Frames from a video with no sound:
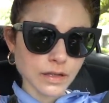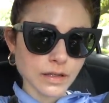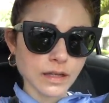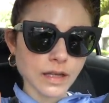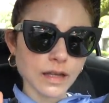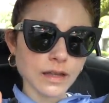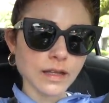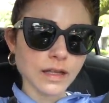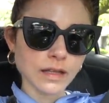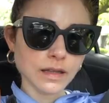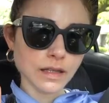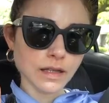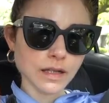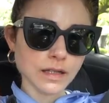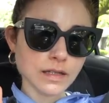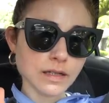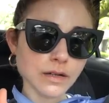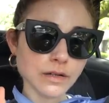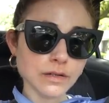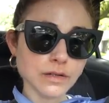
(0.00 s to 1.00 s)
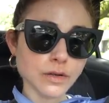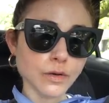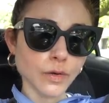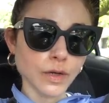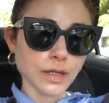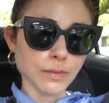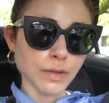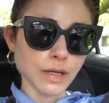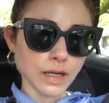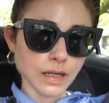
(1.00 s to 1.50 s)
that they think that there's
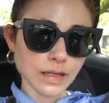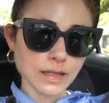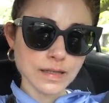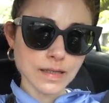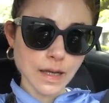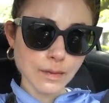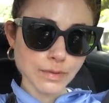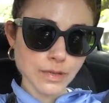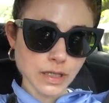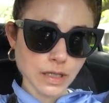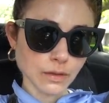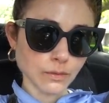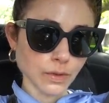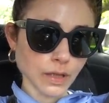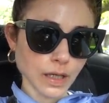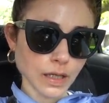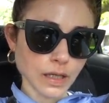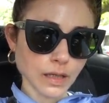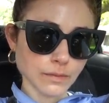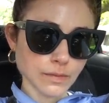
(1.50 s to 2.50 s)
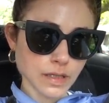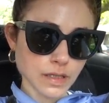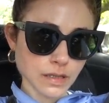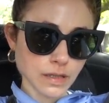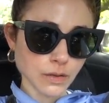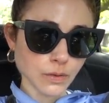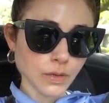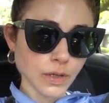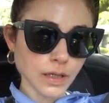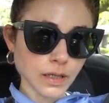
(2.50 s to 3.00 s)
going to be an exception when it comes to
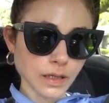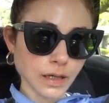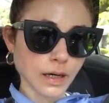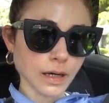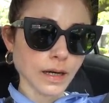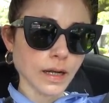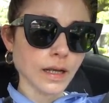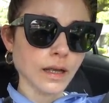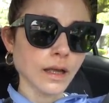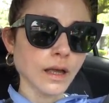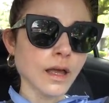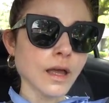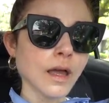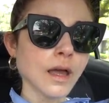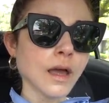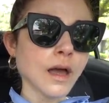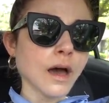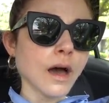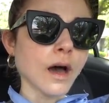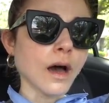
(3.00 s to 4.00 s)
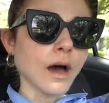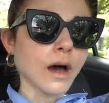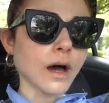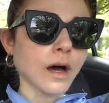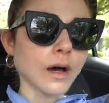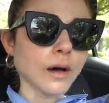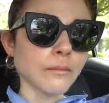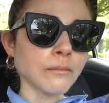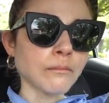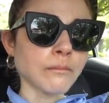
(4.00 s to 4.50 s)
the ordinary.
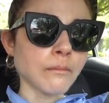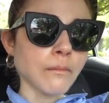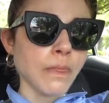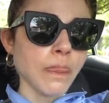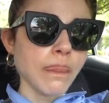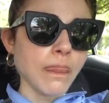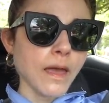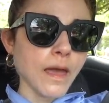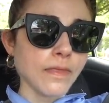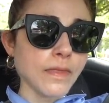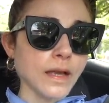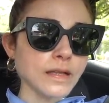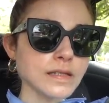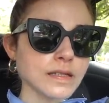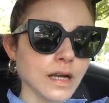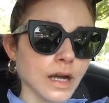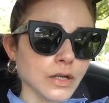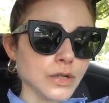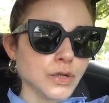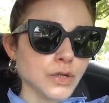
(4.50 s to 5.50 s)
Um, and that's not